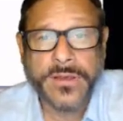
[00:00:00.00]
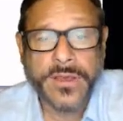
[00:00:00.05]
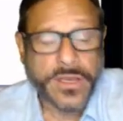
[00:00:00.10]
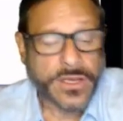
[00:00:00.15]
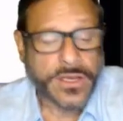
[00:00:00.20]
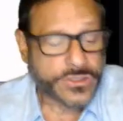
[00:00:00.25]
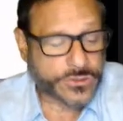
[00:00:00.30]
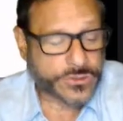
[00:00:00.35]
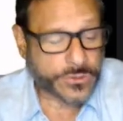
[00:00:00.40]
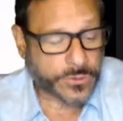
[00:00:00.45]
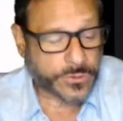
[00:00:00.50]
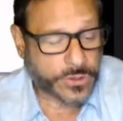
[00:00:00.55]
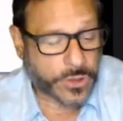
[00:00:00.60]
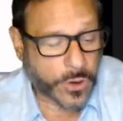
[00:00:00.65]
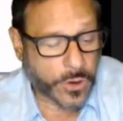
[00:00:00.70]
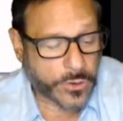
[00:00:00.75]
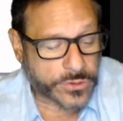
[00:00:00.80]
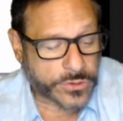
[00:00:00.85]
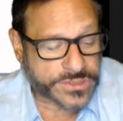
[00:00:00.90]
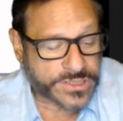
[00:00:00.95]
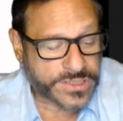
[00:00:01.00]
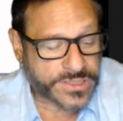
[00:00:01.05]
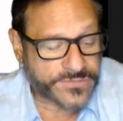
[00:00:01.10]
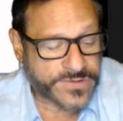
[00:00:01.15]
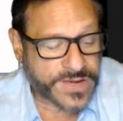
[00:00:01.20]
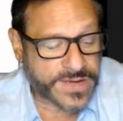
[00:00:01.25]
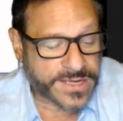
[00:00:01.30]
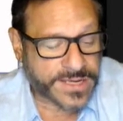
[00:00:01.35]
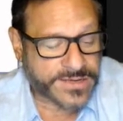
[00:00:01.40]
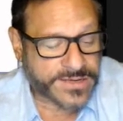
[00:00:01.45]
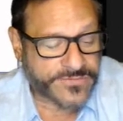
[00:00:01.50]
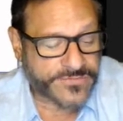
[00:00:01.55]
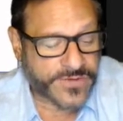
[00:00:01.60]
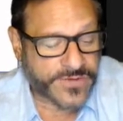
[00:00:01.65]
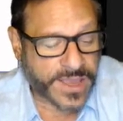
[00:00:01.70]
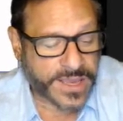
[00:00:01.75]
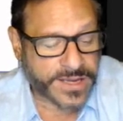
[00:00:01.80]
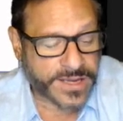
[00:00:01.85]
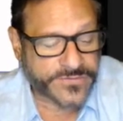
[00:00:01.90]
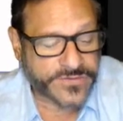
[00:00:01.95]
So it goes and if not
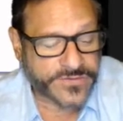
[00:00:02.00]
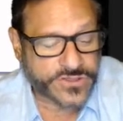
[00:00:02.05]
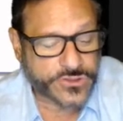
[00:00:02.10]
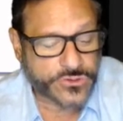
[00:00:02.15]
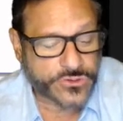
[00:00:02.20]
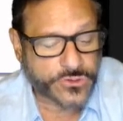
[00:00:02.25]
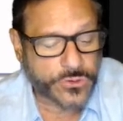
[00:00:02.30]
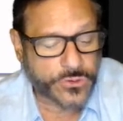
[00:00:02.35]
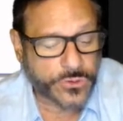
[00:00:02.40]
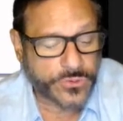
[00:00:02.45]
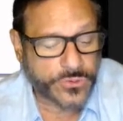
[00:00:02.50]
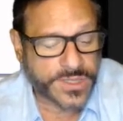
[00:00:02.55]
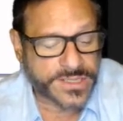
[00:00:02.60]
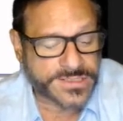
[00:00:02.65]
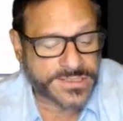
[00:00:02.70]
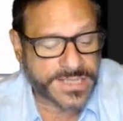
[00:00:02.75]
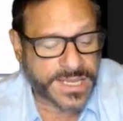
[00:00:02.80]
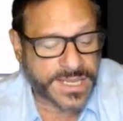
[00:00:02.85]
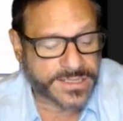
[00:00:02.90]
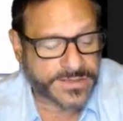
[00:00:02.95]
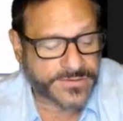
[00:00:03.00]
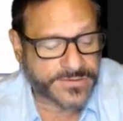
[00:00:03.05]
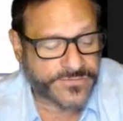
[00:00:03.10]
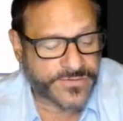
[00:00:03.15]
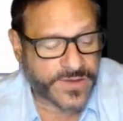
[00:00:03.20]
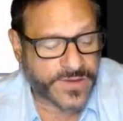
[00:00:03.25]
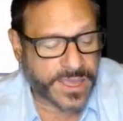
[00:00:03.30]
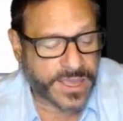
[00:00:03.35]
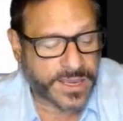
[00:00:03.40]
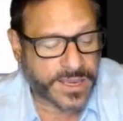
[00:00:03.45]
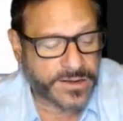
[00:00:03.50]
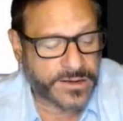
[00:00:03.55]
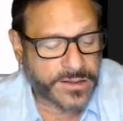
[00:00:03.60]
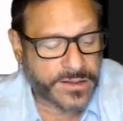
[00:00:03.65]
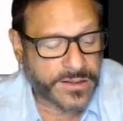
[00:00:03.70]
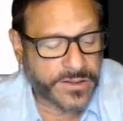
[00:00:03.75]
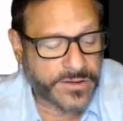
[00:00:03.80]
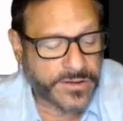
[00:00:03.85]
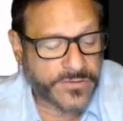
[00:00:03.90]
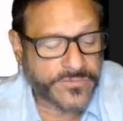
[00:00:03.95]
defined. If it's true that's not defined,
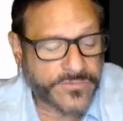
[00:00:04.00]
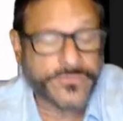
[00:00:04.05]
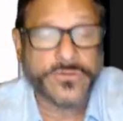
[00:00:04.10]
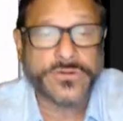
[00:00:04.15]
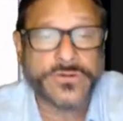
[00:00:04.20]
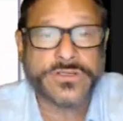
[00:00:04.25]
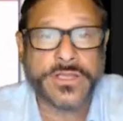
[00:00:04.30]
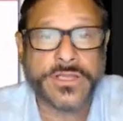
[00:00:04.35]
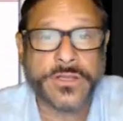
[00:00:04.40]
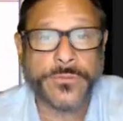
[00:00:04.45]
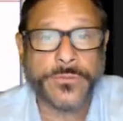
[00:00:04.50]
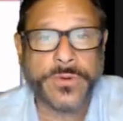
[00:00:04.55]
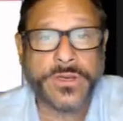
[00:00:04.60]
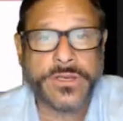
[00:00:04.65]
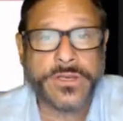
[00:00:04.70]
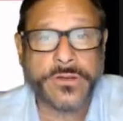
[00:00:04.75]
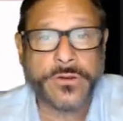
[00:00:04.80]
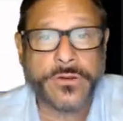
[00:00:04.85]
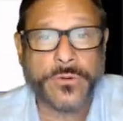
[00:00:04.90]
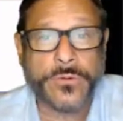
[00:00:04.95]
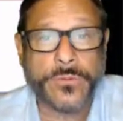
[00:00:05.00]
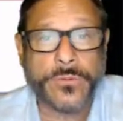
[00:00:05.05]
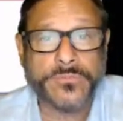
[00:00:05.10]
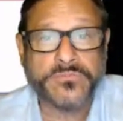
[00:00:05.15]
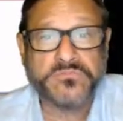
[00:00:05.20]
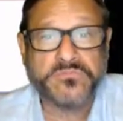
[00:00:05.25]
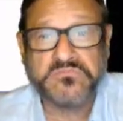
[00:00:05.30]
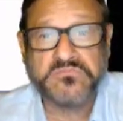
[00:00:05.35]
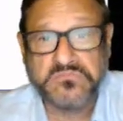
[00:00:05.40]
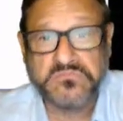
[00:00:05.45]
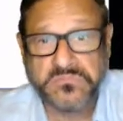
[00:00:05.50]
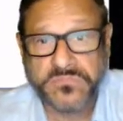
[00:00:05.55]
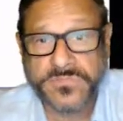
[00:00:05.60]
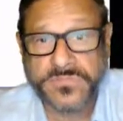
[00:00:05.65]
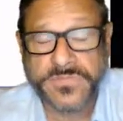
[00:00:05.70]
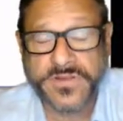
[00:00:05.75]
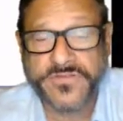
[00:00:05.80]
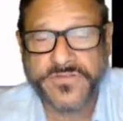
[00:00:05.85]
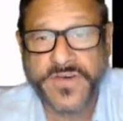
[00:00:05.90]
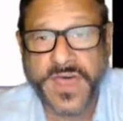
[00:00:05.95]
first thing we do,
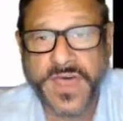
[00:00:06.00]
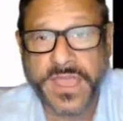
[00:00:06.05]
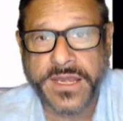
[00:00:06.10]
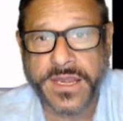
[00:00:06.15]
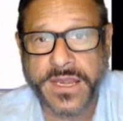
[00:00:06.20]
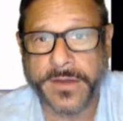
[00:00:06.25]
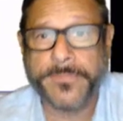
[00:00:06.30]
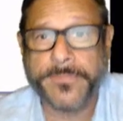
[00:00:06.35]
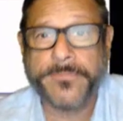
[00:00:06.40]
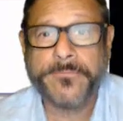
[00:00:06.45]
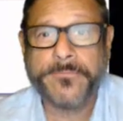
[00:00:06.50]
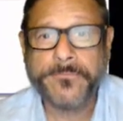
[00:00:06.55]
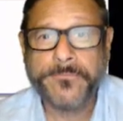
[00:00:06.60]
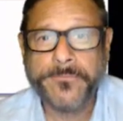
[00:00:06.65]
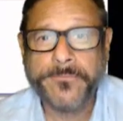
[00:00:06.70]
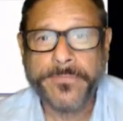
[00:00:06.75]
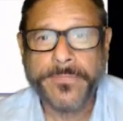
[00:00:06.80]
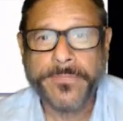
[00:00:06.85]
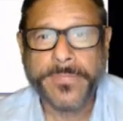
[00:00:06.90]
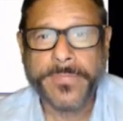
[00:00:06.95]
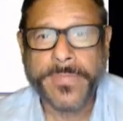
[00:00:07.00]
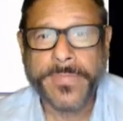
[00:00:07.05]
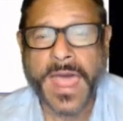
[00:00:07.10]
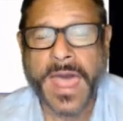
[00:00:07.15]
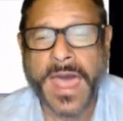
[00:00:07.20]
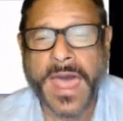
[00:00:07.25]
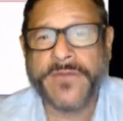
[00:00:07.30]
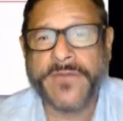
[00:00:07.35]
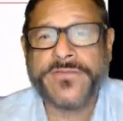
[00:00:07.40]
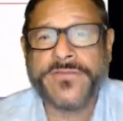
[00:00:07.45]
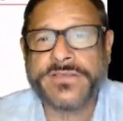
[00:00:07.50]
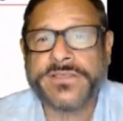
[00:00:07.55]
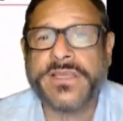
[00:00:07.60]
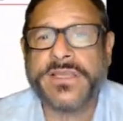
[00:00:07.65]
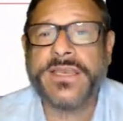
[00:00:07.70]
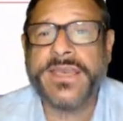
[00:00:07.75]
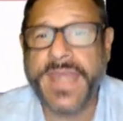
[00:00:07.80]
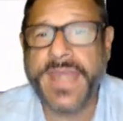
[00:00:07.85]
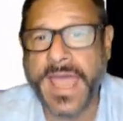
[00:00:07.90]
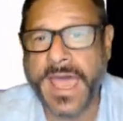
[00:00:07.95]
define it. Obviously
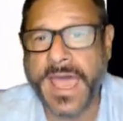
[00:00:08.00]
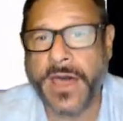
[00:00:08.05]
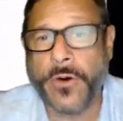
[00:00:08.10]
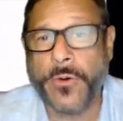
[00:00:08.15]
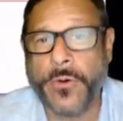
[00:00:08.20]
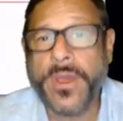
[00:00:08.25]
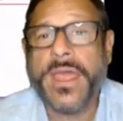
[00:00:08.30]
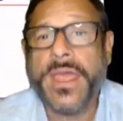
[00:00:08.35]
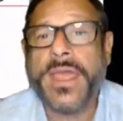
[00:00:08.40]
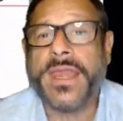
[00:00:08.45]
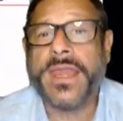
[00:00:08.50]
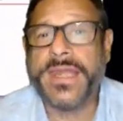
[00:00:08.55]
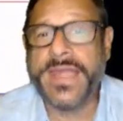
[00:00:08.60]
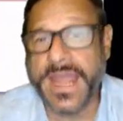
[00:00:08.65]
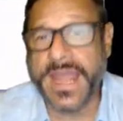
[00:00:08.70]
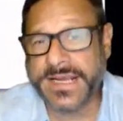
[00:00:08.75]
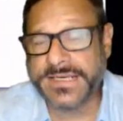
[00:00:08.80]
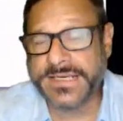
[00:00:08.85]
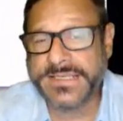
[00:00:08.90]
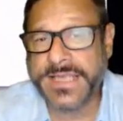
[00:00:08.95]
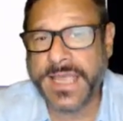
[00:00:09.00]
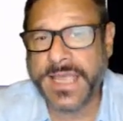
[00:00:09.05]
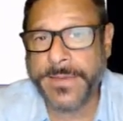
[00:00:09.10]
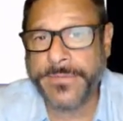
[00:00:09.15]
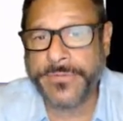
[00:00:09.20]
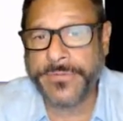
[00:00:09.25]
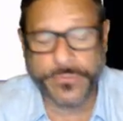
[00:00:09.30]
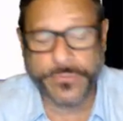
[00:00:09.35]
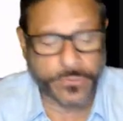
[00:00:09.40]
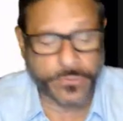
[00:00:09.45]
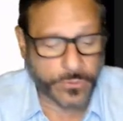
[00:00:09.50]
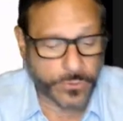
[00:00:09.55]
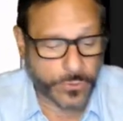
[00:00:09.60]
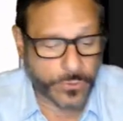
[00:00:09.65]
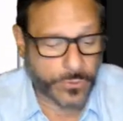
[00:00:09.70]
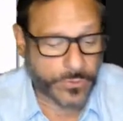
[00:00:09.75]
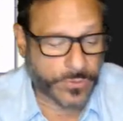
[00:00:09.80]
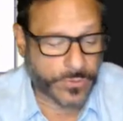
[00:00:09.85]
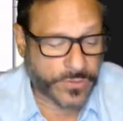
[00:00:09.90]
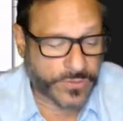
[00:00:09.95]
now, next time
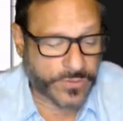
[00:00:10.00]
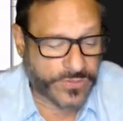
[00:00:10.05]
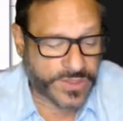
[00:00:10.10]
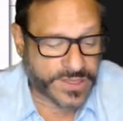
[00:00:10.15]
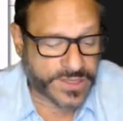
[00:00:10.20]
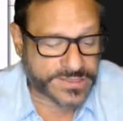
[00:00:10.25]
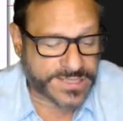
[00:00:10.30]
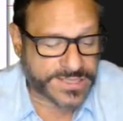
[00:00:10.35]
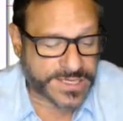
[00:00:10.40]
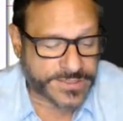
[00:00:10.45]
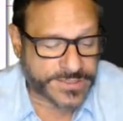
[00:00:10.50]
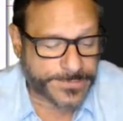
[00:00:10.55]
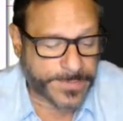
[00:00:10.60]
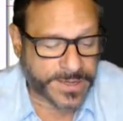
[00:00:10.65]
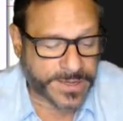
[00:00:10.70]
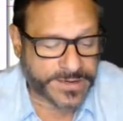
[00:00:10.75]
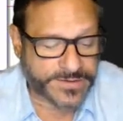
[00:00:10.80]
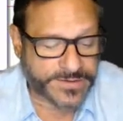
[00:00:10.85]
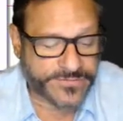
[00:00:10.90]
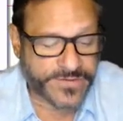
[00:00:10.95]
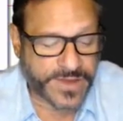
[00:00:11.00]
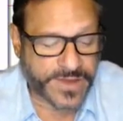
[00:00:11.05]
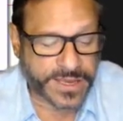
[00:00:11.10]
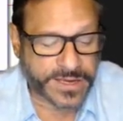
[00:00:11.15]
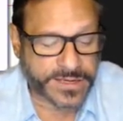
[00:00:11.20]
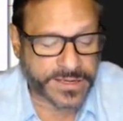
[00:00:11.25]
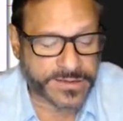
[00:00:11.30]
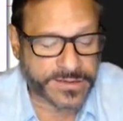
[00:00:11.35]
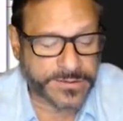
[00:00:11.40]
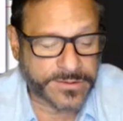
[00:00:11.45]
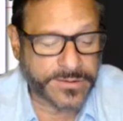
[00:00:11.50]
through, this has been defined.